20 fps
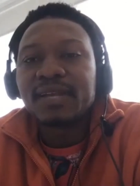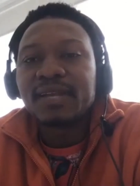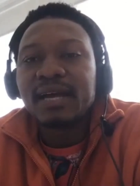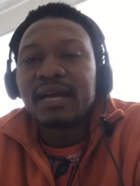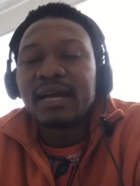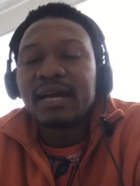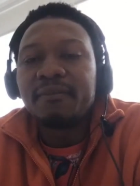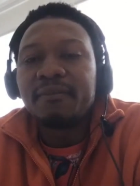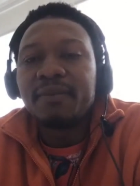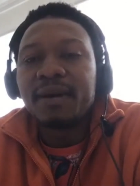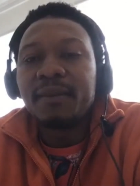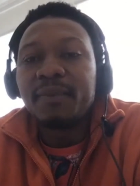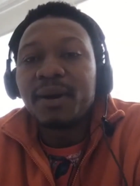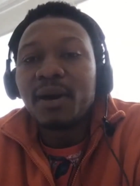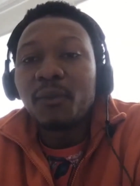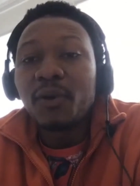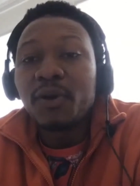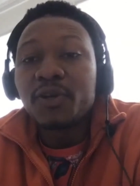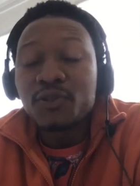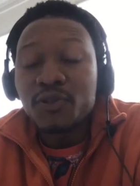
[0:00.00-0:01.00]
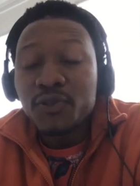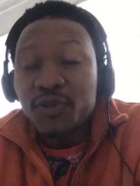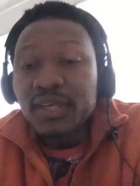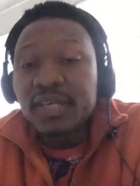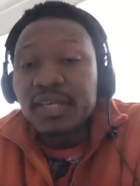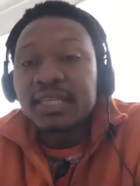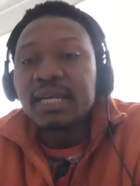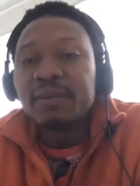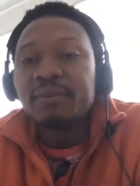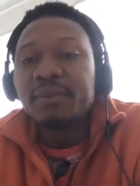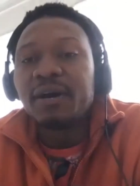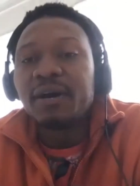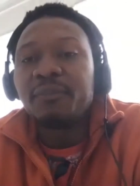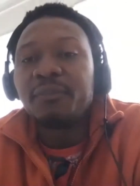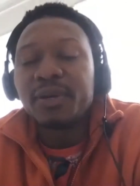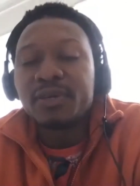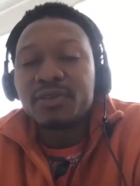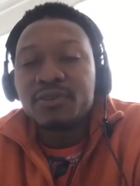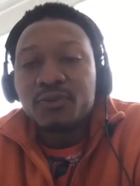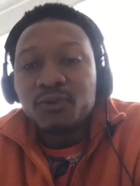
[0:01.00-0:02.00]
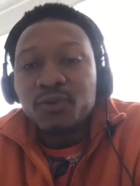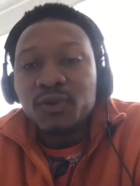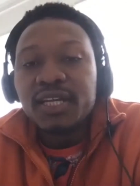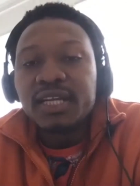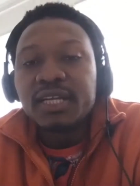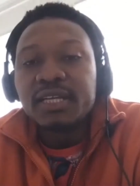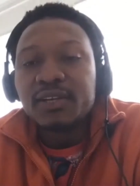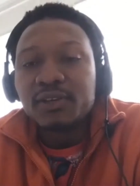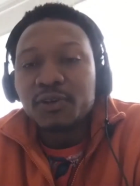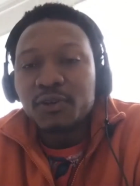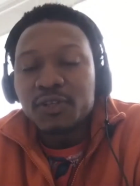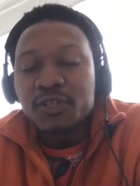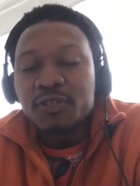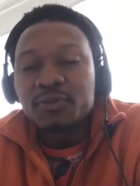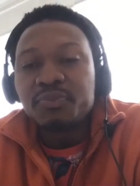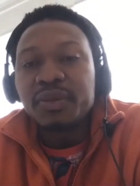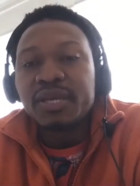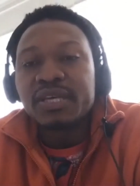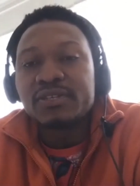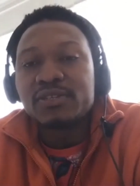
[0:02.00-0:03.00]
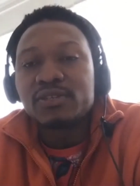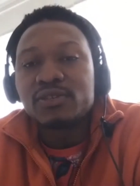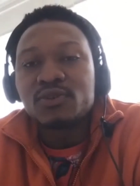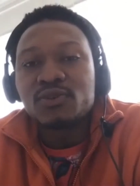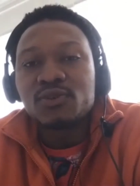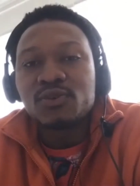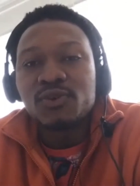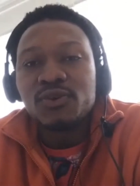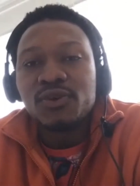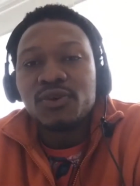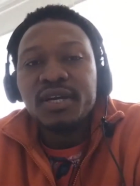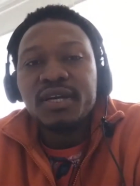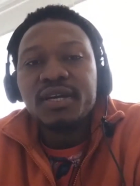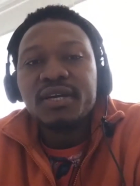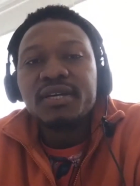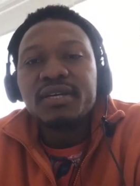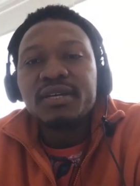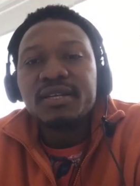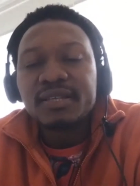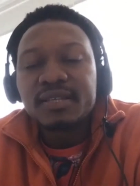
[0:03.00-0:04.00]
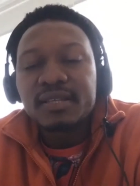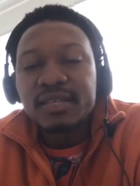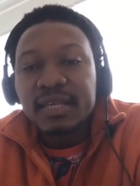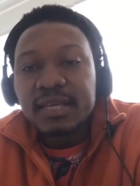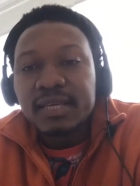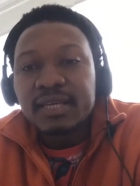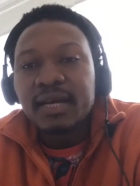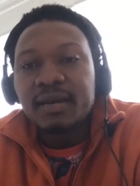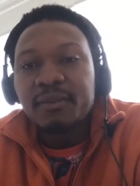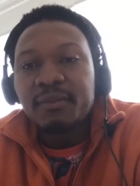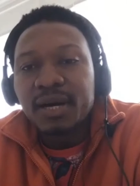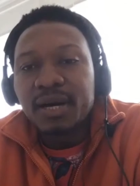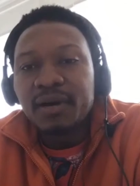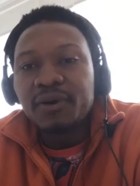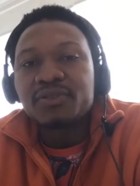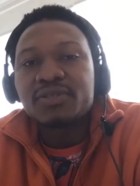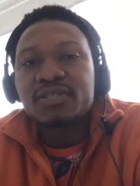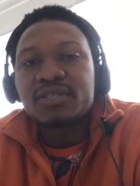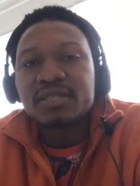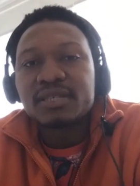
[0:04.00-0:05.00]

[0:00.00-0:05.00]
about what you're thinking about, but you're really in a good space to think about